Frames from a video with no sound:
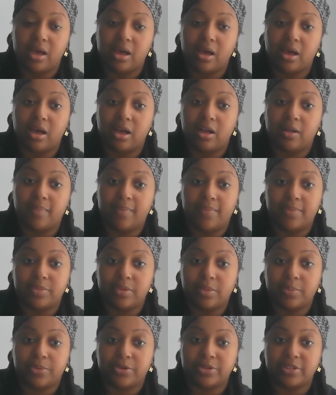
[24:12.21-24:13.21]
um
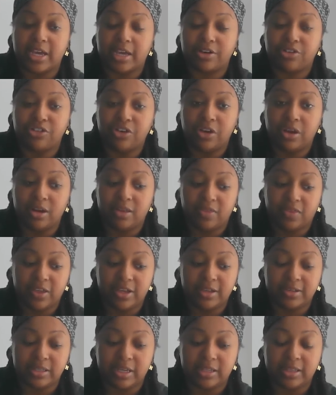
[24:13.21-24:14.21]
protection and
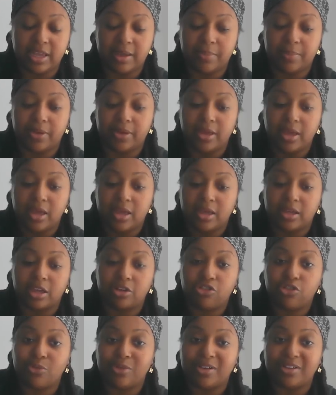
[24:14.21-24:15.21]
things like that but
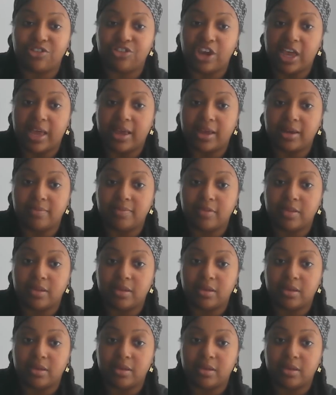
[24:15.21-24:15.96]
get you a jet